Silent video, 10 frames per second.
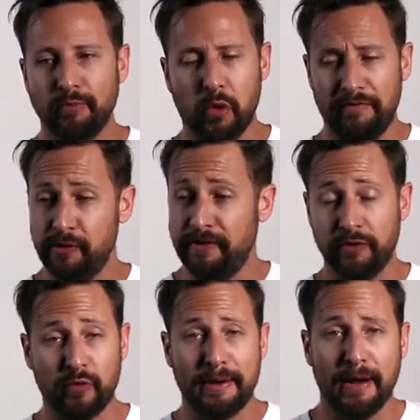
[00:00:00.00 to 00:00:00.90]
or if you've
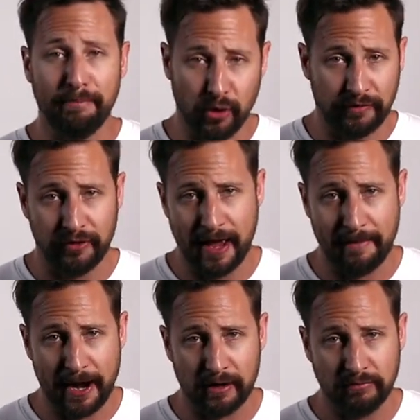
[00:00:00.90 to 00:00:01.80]
even read my book for that
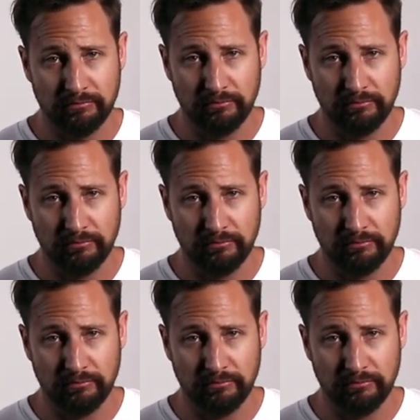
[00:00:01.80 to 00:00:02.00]
matter,